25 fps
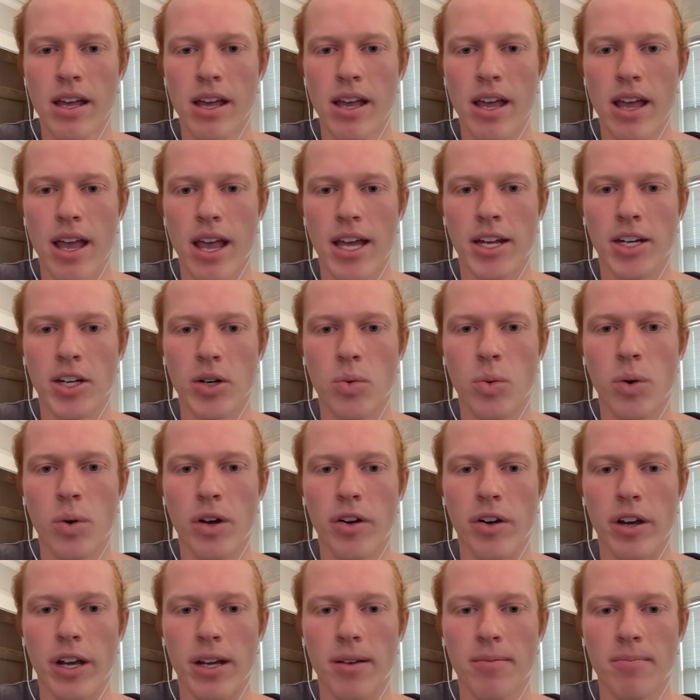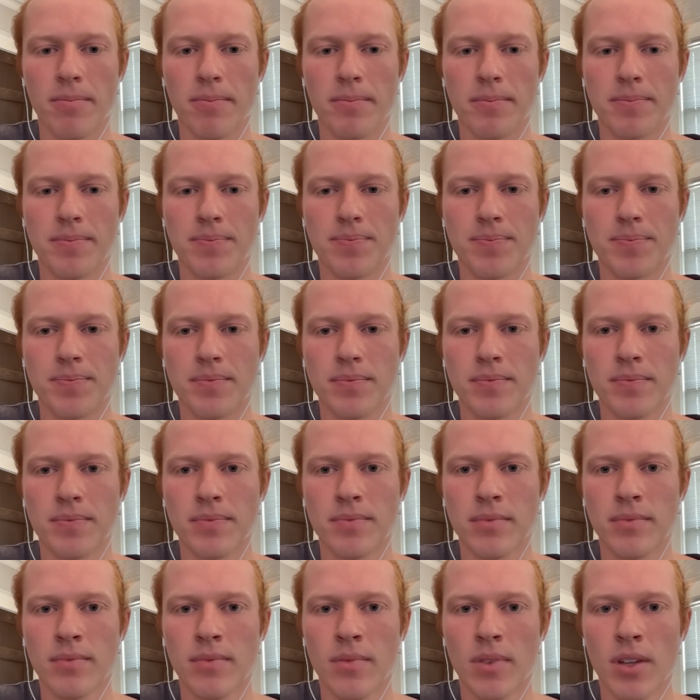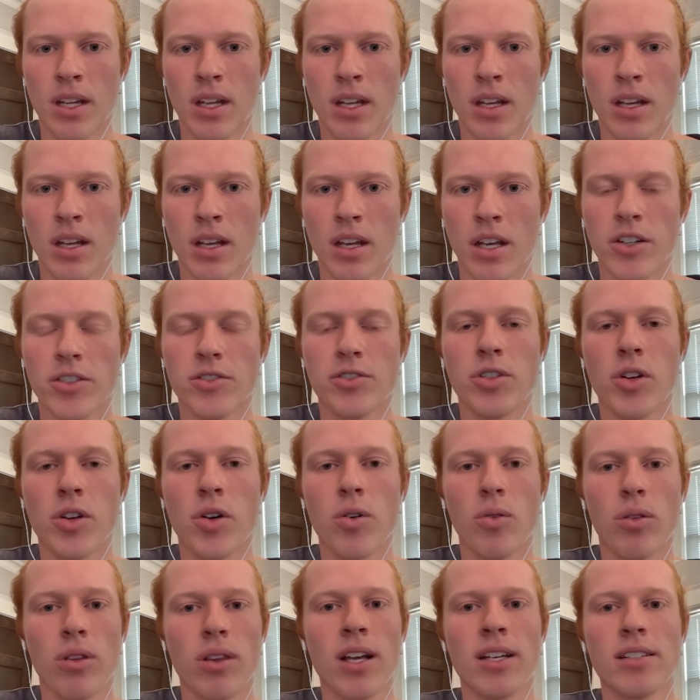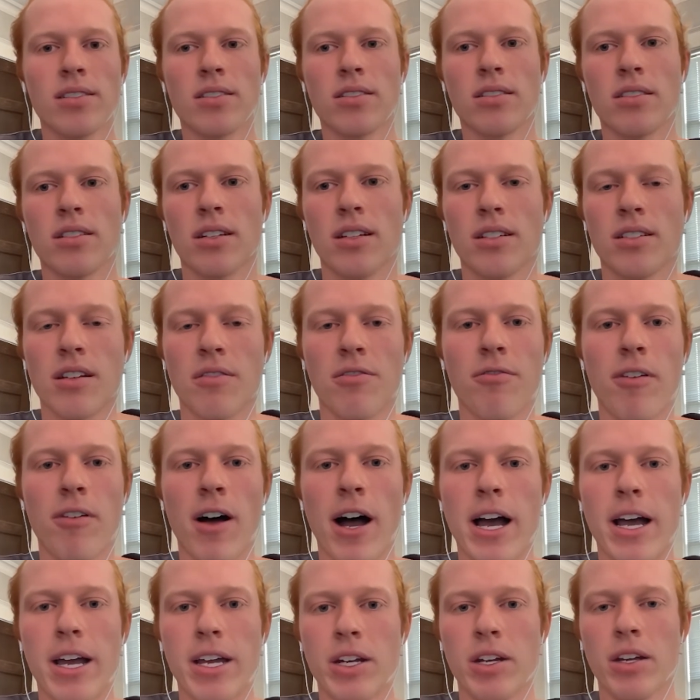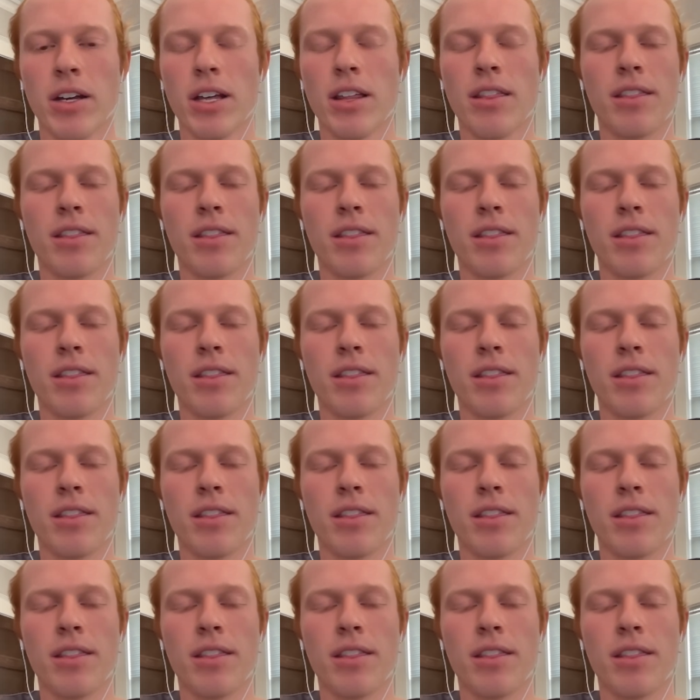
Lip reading: and a query. So let's define